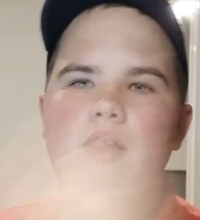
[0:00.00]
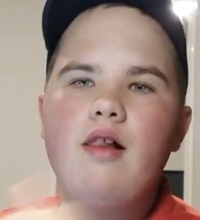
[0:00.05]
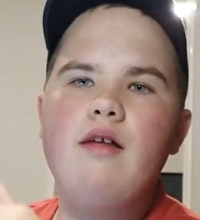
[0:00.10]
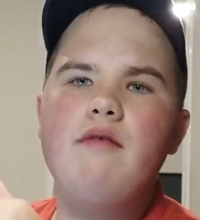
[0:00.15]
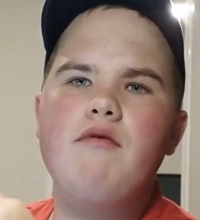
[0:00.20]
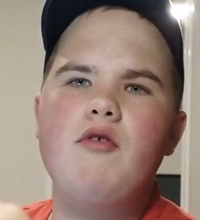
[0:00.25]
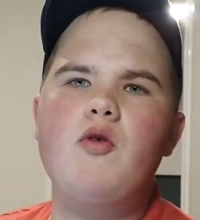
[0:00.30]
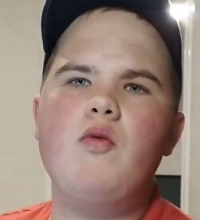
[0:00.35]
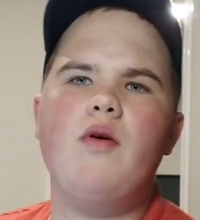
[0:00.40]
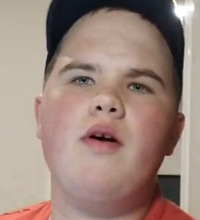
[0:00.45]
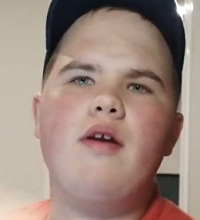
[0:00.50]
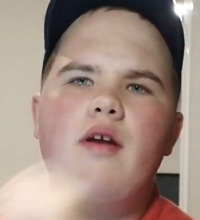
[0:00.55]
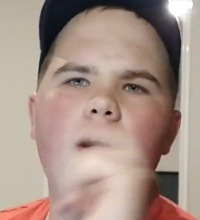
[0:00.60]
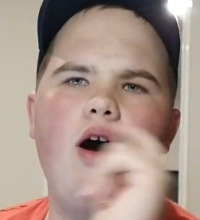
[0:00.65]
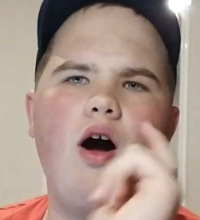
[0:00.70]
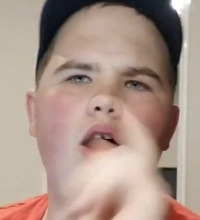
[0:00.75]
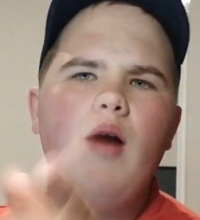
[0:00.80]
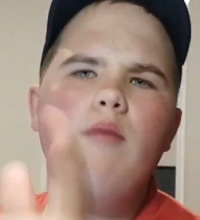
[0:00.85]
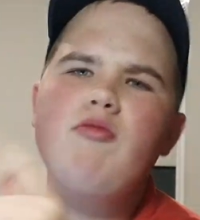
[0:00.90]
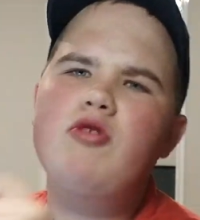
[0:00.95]
everyone,
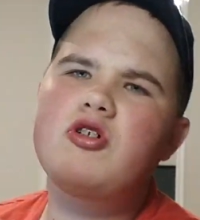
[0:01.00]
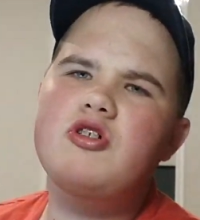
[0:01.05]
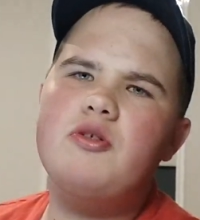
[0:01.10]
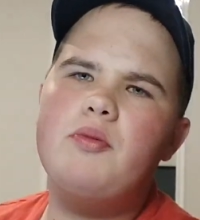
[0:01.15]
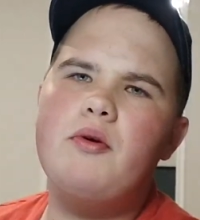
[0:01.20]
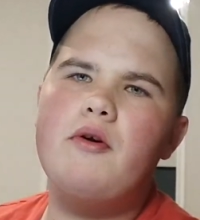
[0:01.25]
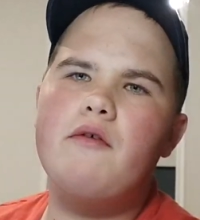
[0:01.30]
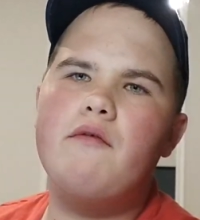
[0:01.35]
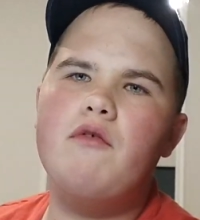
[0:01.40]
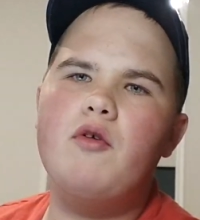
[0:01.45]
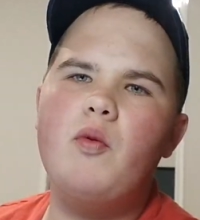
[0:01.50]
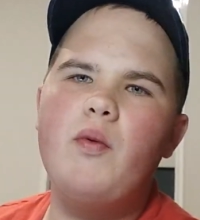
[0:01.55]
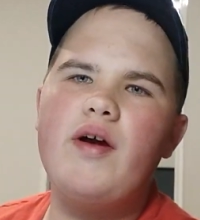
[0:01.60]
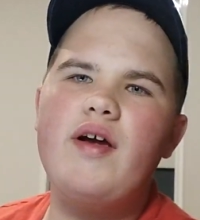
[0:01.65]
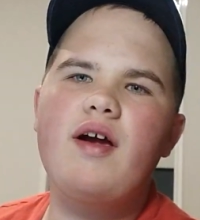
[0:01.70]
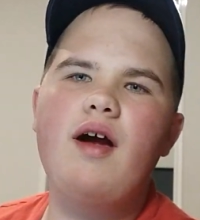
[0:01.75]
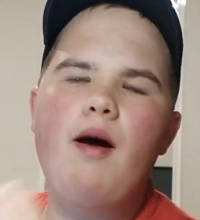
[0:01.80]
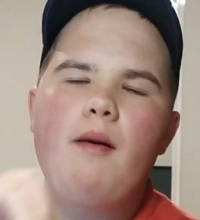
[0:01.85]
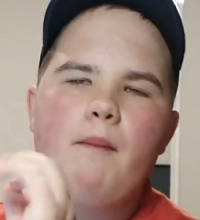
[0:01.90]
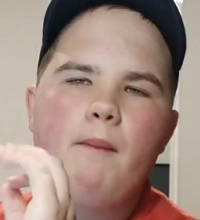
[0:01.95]
I'm going to be
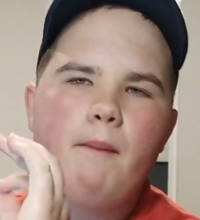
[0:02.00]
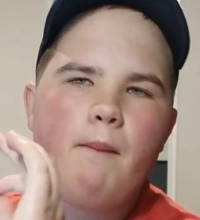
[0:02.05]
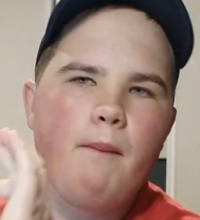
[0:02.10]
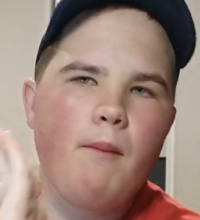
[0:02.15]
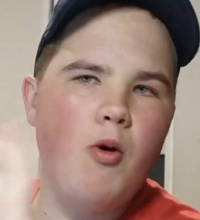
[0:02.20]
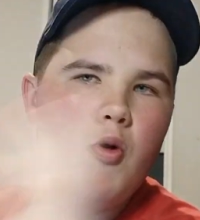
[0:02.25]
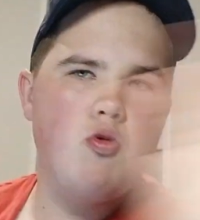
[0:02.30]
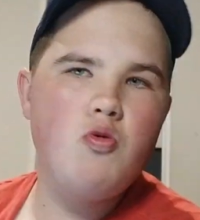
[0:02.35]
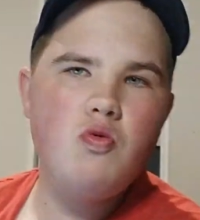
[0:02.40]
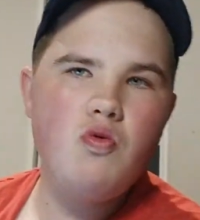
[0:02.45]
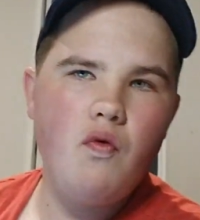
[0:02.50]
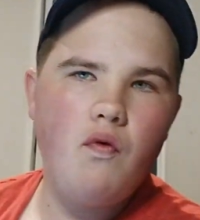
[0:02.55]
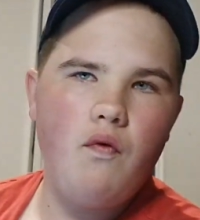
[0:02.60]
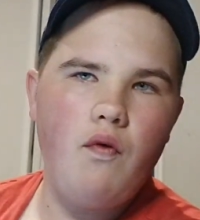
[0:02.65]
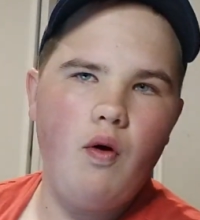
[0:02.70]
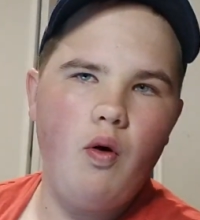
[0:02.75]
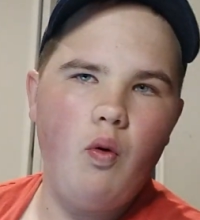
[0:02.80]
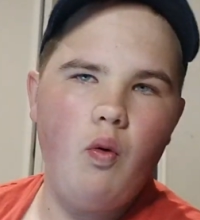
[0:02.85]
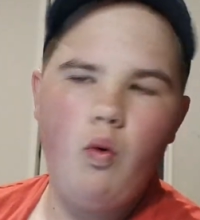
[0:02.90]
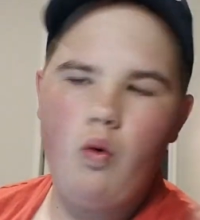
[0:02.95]
reviewing
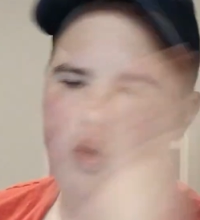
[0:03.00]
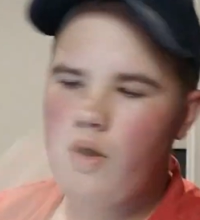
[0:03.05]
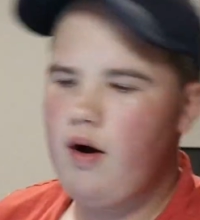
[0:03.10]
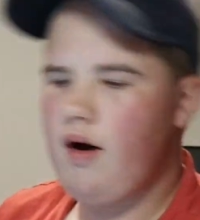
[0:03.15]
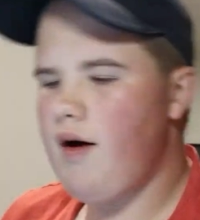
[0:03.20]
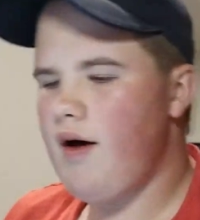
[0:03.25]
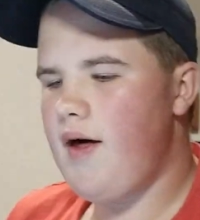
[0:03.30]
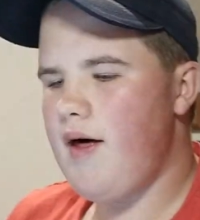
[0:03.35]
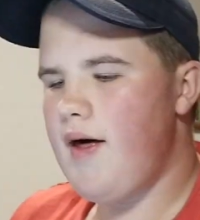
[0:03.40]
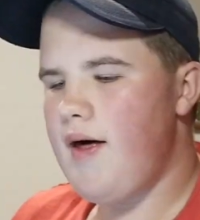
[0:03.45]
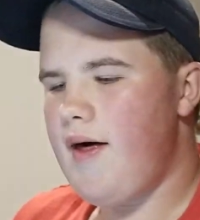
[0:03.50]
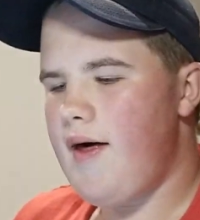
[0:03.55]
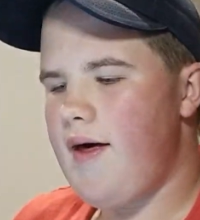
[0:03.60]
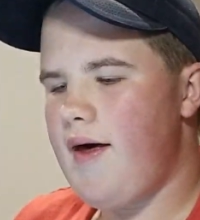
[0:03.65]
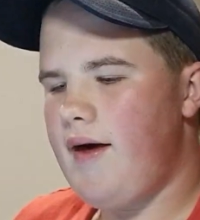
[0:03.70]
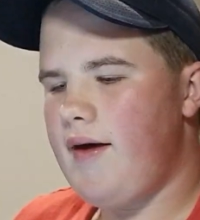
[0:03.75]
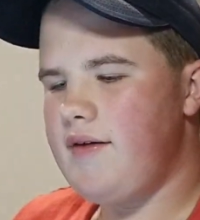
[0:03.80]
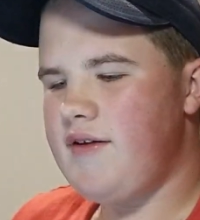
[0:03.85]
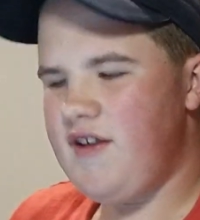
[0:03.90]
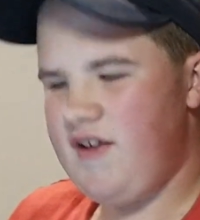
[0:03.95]
Moonfall.
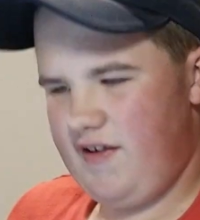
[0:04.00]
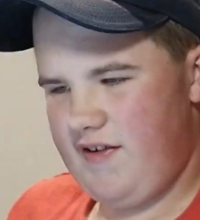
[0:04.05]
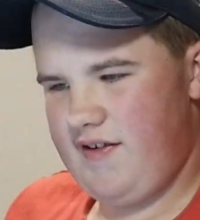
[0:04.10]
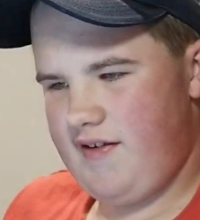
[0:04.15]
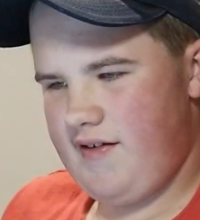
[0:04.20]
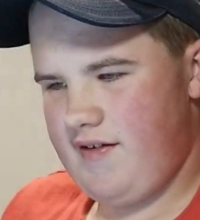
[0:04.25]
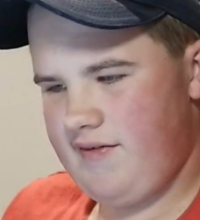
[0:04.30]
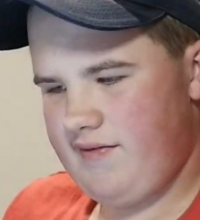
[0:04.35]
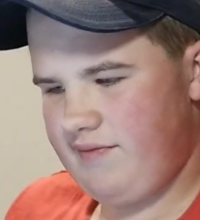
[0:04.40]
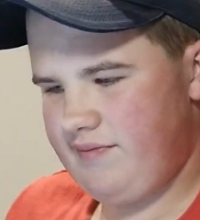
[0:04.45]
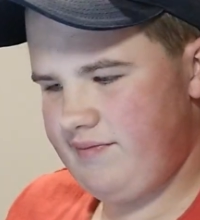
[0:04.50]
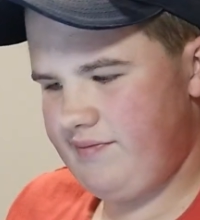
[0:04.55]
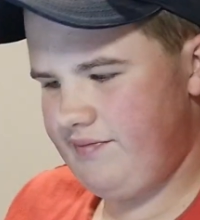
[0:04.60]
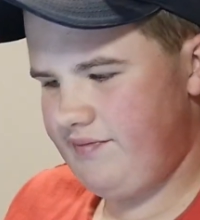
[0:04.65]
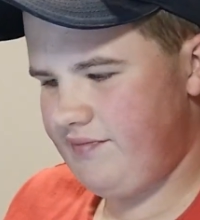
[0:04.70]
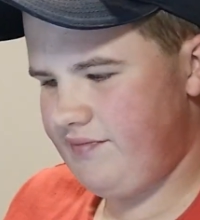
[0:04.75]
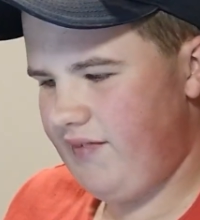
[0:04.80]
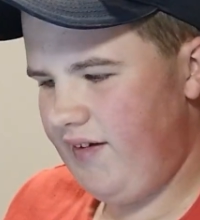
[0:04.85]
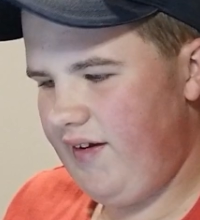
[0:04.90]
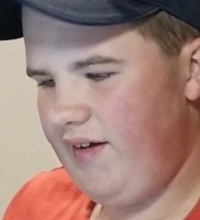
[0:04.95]
Yes,
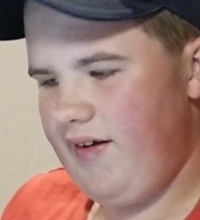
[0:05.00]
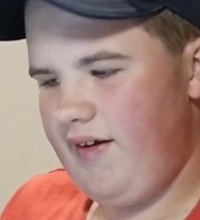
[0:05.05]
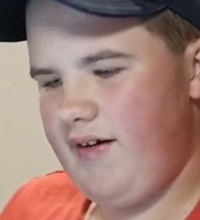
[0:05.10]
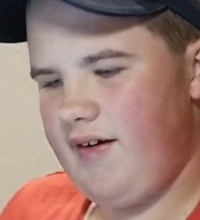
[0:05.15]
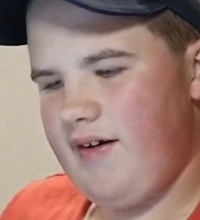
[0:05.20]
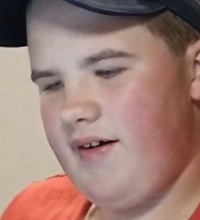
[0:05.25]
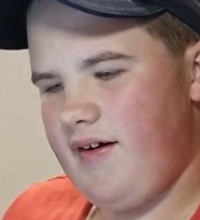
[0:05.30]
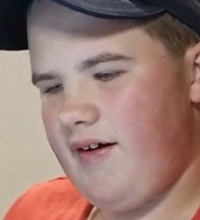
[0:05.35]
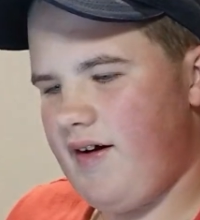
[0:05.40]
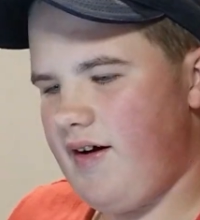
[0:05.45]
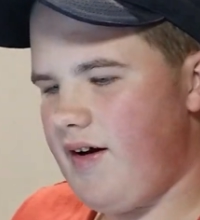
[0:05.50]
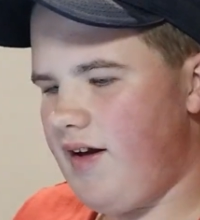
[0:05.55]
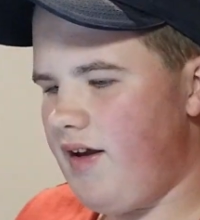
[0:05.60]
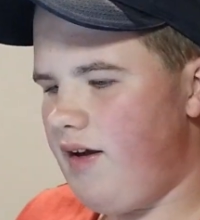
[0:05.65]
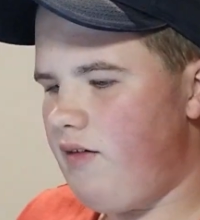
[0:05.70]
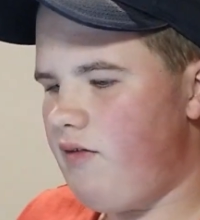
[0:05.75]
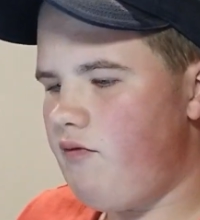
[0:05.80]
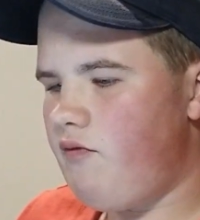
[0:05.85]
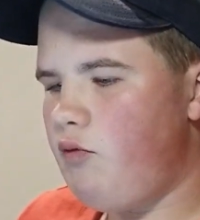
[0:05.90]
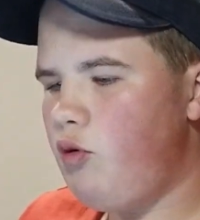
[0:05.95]
I
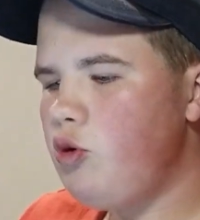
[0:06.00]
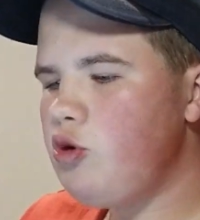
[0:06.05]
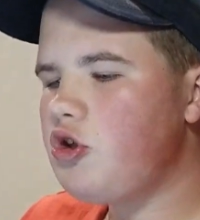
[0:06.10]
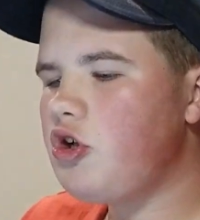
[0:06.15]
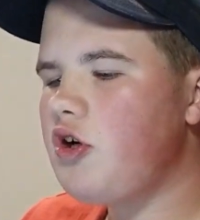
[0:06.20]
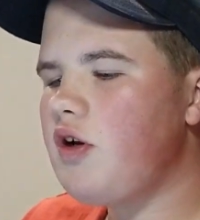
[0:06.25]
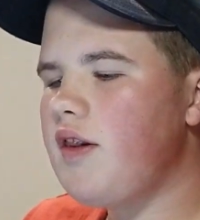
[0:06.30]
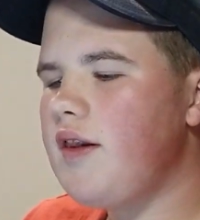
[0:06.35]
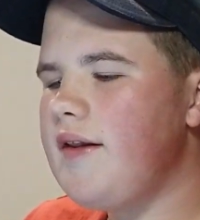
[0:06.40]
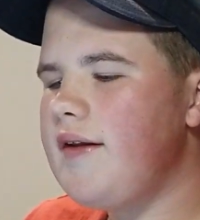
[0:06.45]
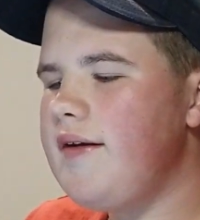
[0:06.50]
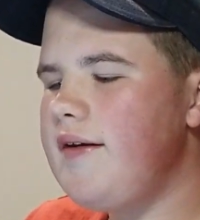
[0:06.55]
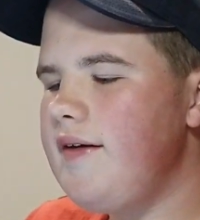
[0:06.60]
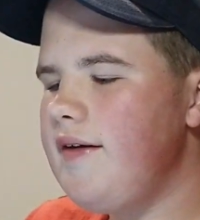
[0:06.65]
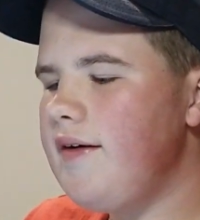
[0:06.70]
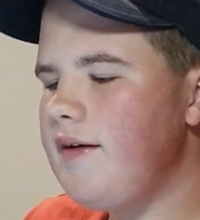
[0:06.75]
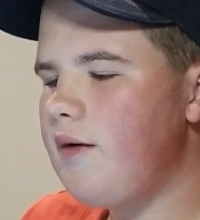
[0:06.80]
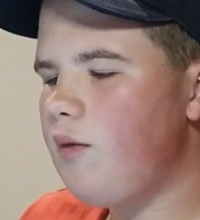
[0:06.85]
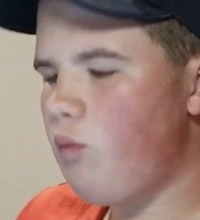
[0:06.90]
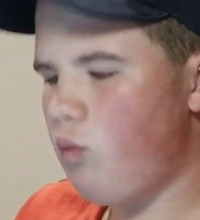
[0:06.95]
unfortunately
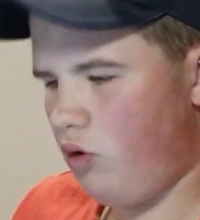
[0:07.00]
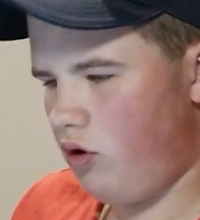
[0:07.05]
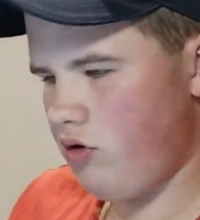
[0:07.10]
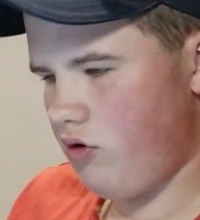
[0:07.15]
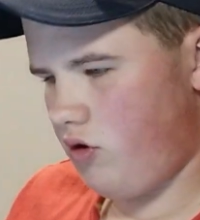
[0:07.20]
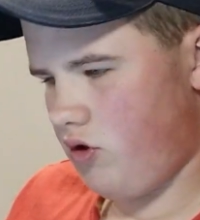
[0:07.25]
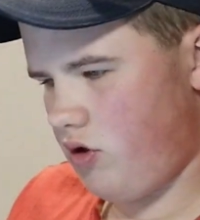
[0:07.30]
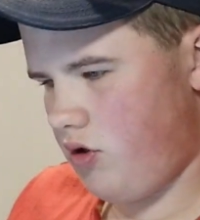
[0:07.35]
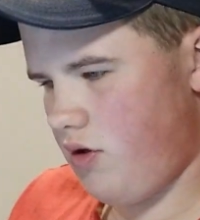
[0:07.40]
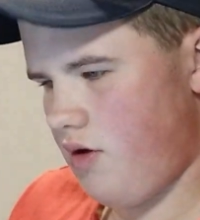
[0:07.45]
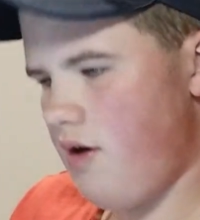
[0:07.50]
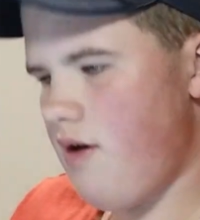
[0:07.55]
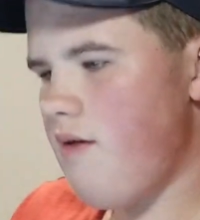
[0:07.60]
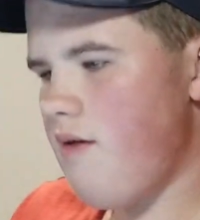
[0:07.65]
watched